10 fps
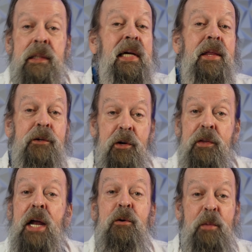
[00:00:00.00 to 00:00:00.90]
To tell you the
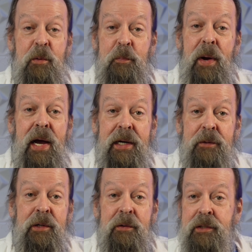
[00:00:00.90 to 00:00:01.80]
truth, I don't remember buying
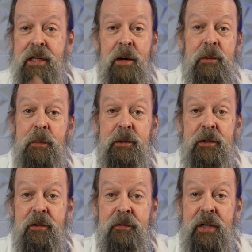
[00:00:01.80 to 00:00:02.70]
it when I was coming up to
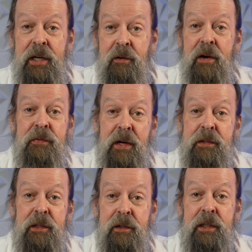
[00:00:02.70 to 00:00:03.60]
do the video. I found
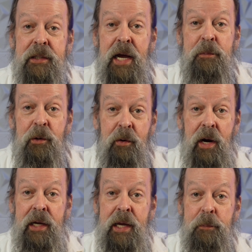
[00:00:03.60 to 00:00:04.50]
it on the table where
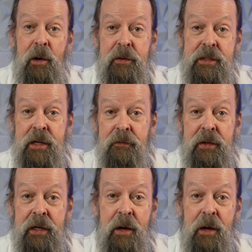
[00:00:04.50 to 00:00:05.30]
I keep all the stuff that